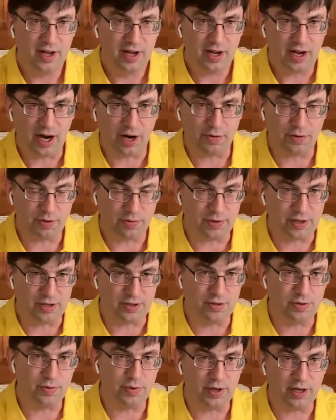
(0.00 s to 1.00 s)
How are we
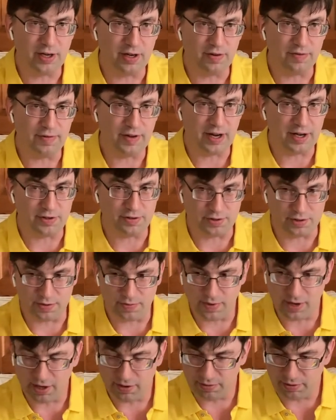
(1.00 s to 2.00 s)
doing in evangelism?
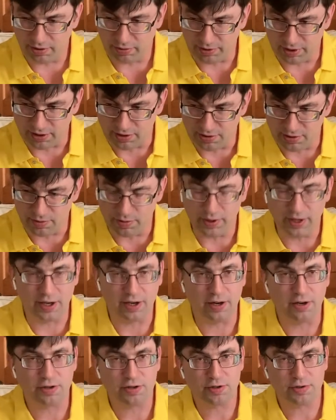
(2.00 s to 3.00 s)
How are we doing in
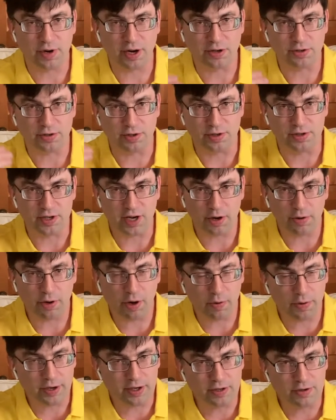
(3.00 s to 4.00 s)
our structures? How are
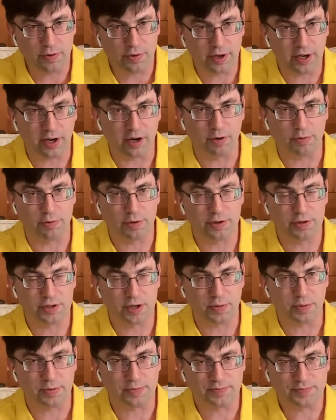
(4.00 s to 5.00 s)
we doing in our
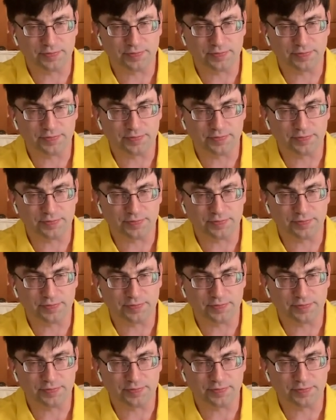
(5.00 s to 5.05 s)
worship?